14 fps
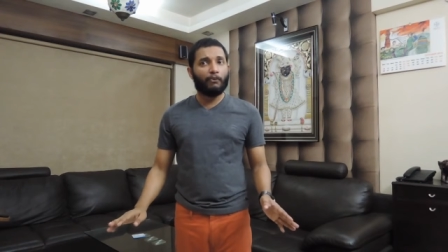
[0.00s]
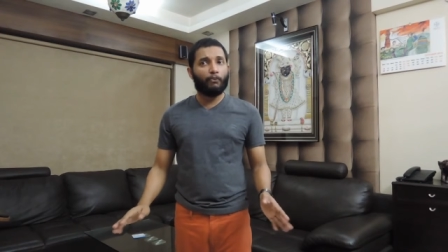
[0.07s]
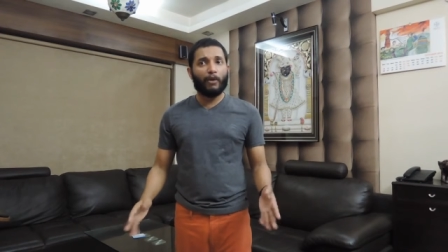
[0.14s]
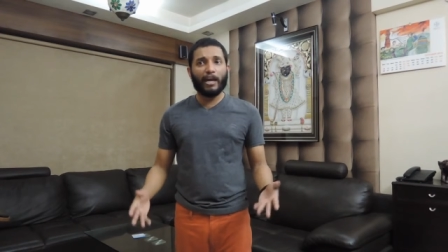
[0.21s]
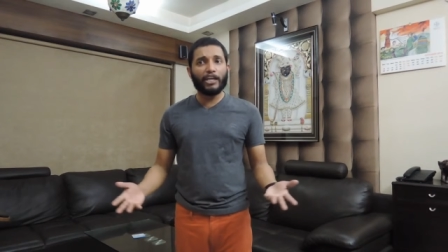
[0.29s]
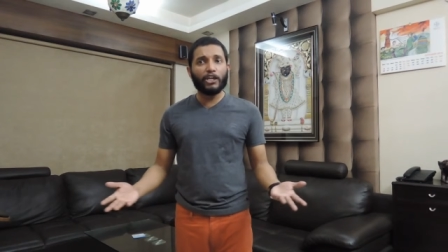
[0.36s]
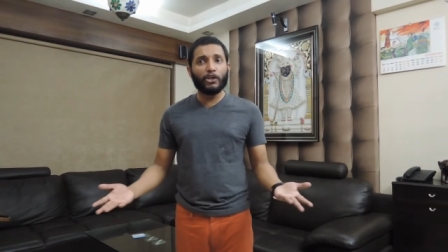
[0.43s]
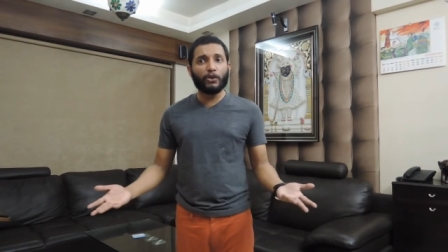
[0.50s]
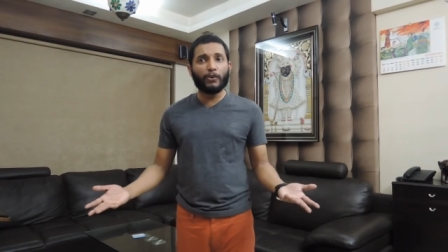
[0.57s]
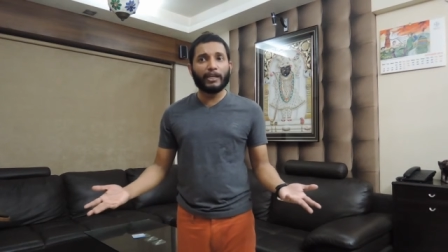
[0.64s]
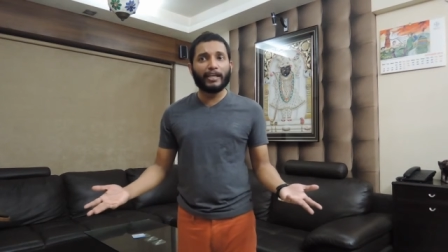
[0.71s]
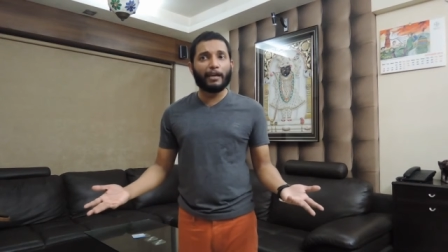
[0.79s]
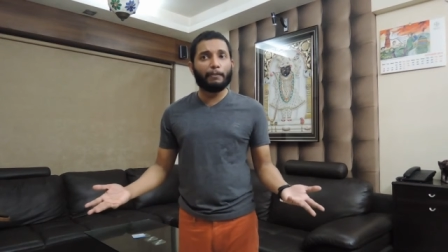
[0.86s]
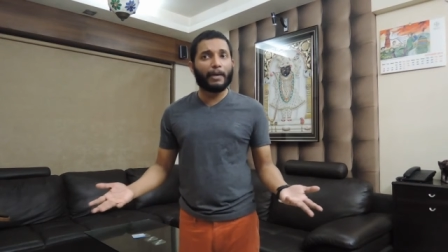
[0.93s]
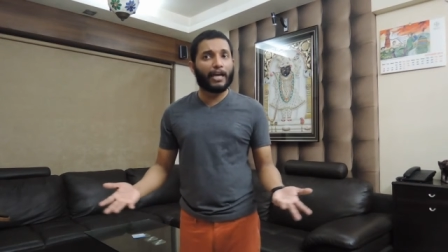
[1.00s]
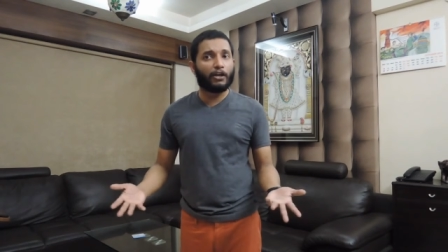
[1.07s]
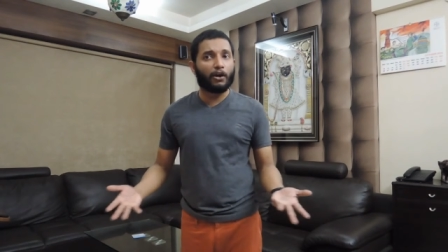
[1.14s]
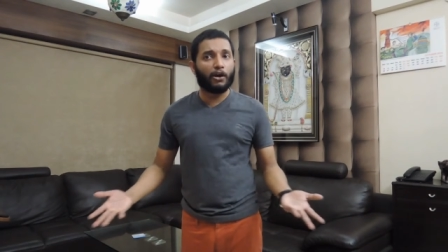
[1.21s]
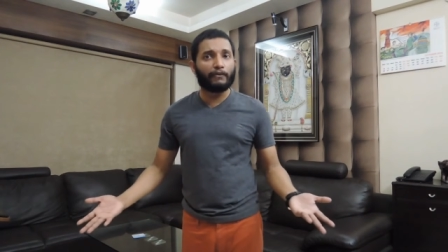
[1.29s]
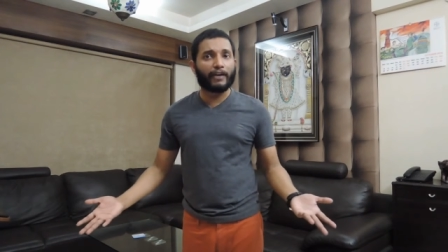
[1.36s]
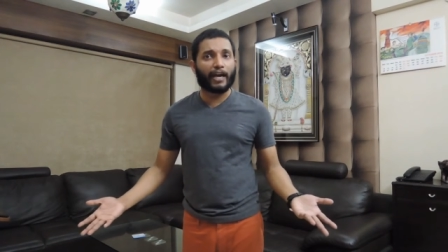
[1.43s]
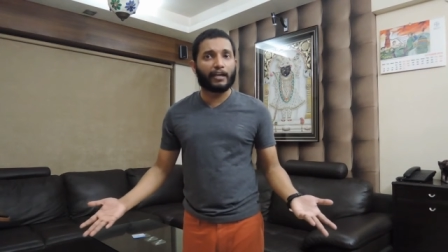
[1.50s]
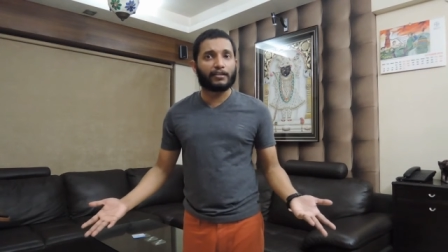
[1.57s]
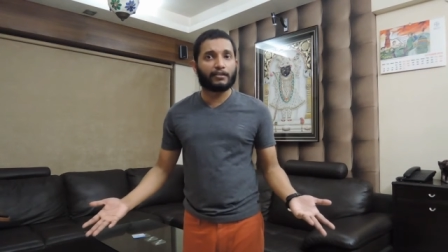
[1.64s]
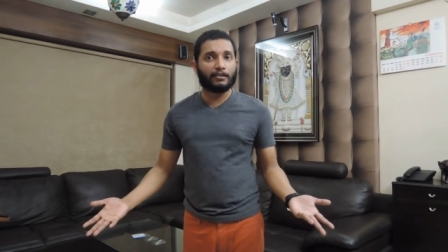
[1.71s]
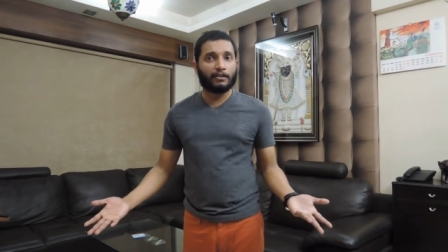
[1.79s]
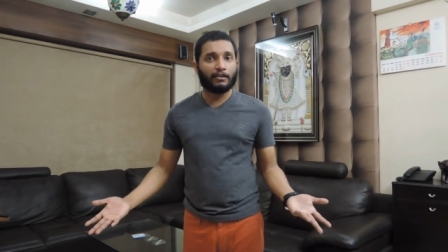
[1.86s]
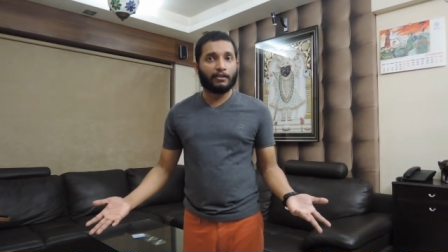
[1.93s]
where did you even get my
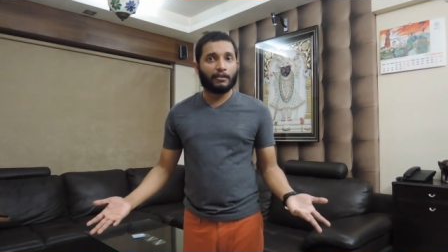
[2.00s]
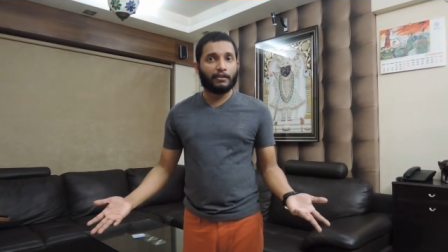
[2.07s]
contacts?